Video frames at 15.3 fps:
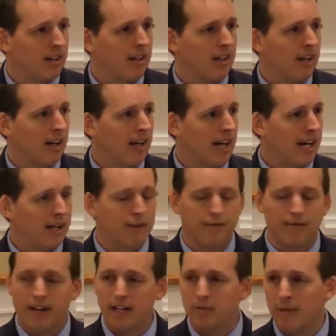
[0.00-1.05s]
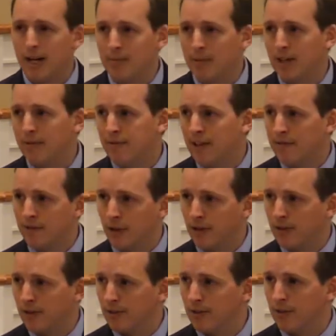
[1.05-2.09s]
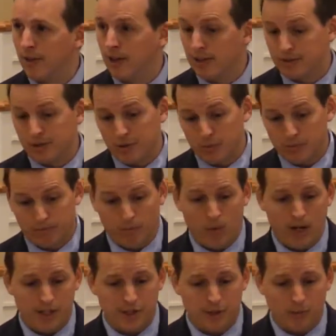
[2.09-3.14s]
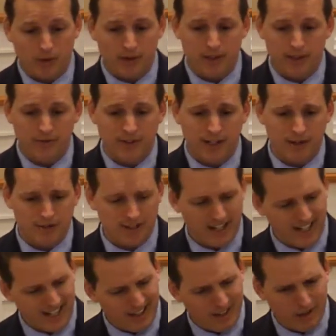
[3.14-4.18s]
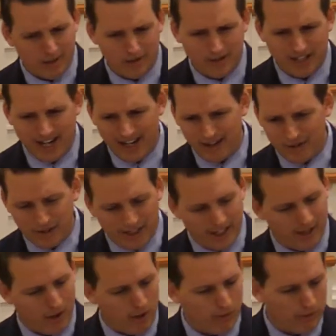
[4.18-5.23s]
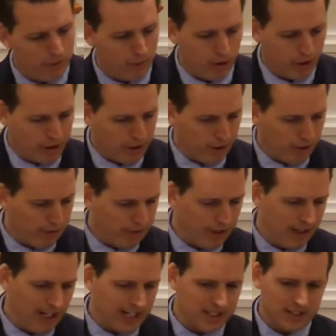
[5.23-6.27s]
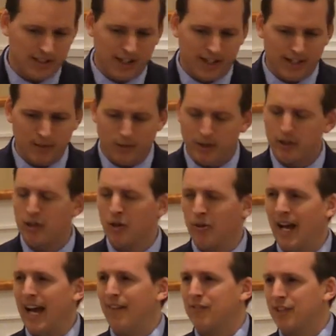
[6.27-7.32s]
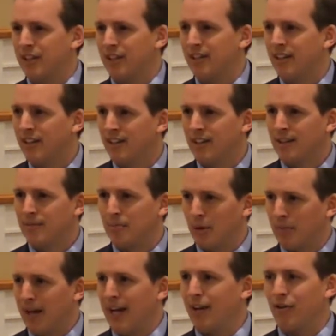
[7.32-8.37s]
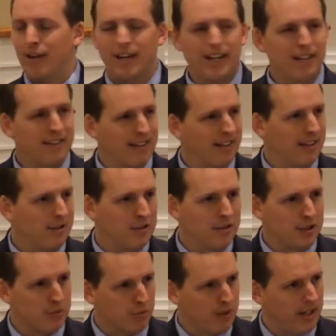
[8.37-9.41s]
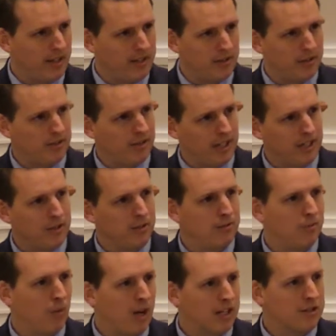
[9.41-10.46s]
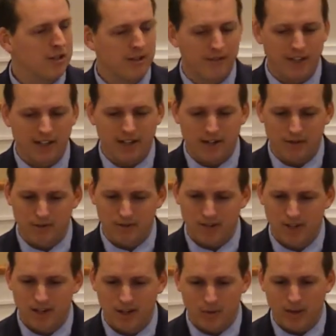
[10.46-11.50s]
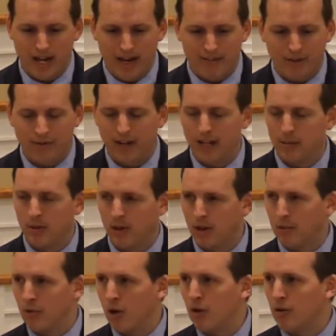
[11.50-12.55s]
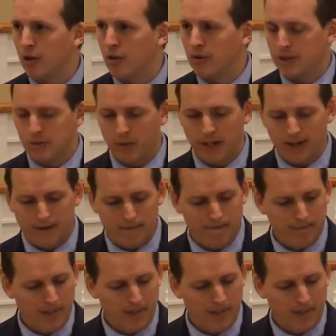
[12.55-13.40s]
how your faith might benefit for just watching one of these videos tonight? I know you're tired, you get home from work, you don't feel like studying. Well, you don't have to prepare anything. You just read and you watch the videos. We have it available on Roku as well,